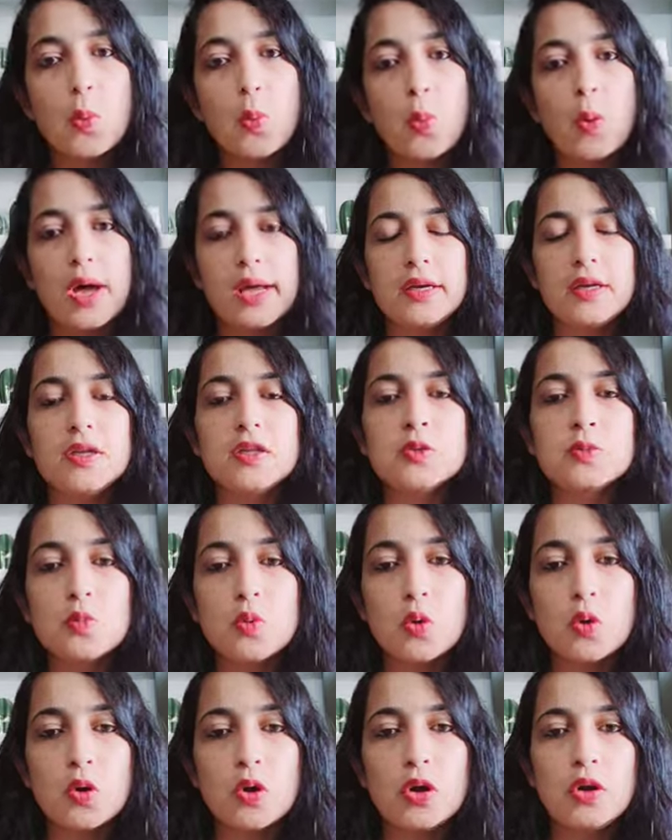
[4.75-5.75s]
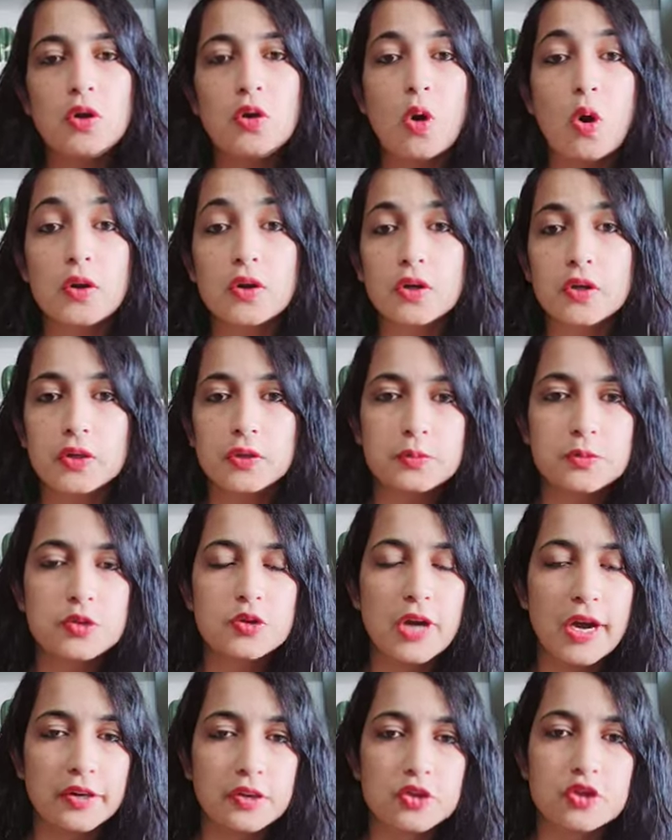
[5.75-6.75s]
One is more long-term
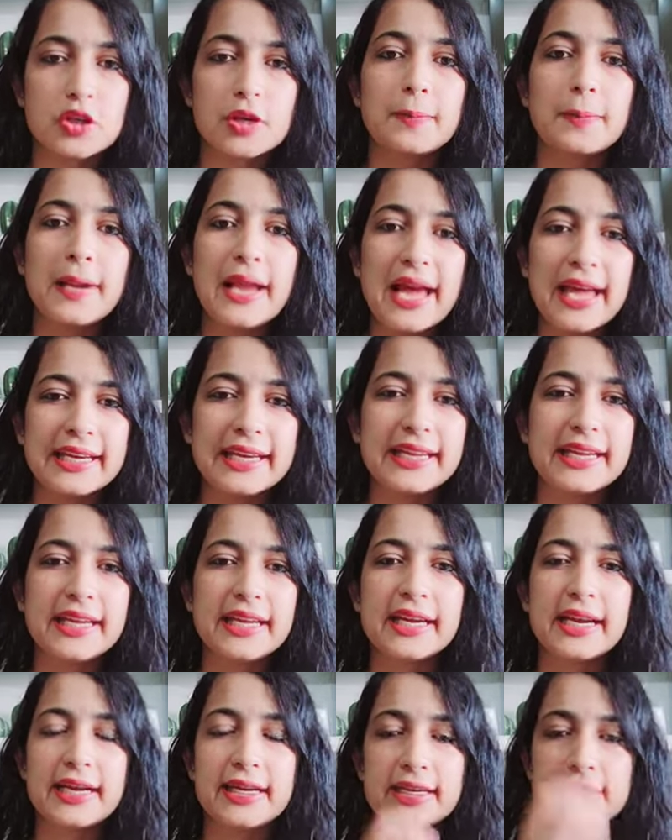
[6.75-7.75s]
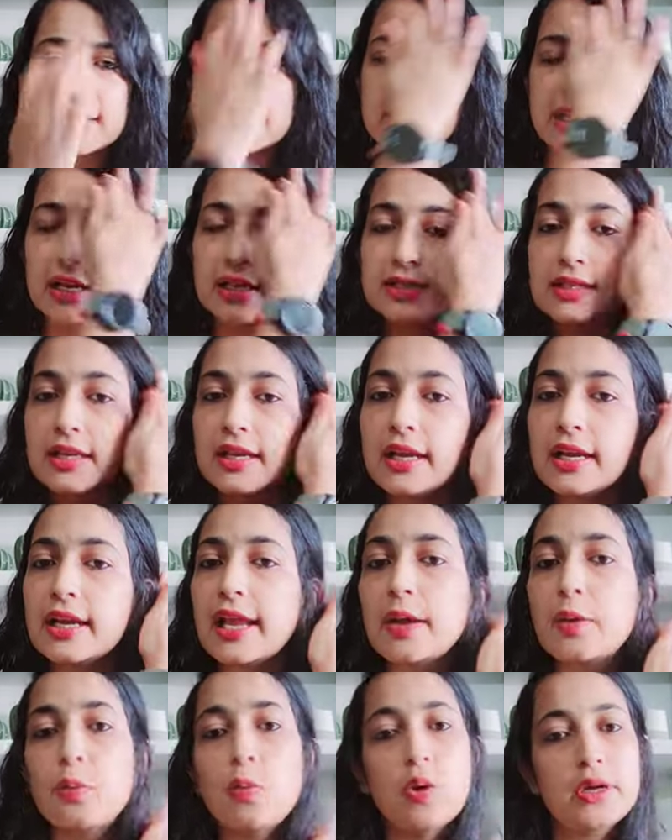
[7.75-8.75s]
strategic planning and discussing
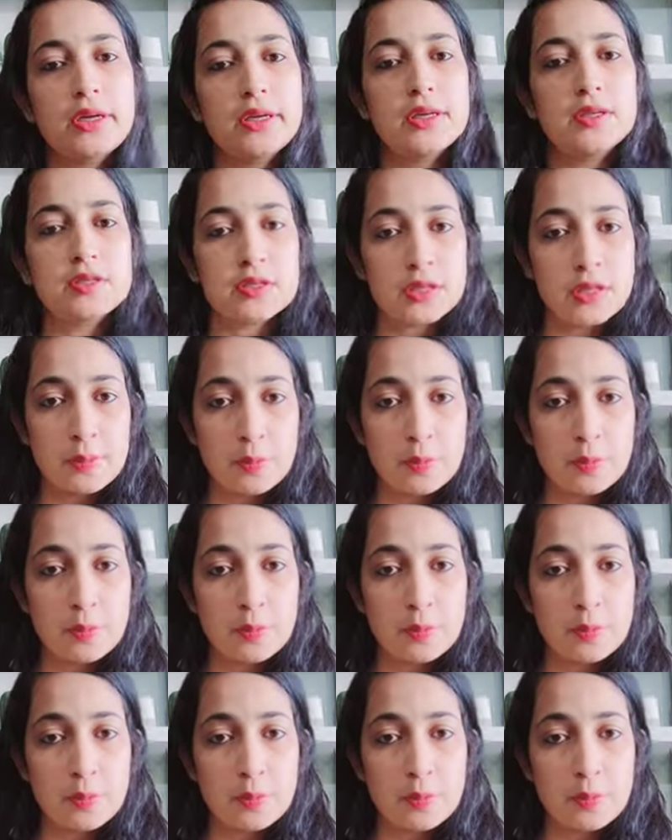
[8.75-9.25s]
like what is